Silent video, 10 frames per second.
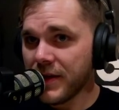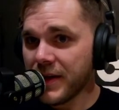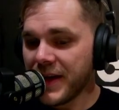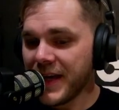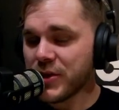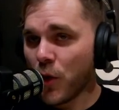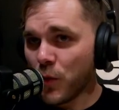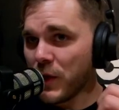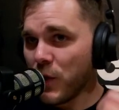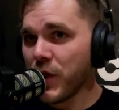He's only
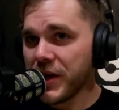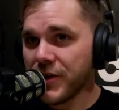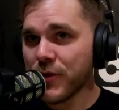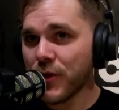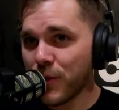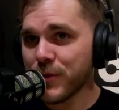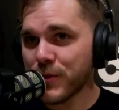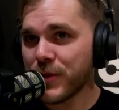1 year older than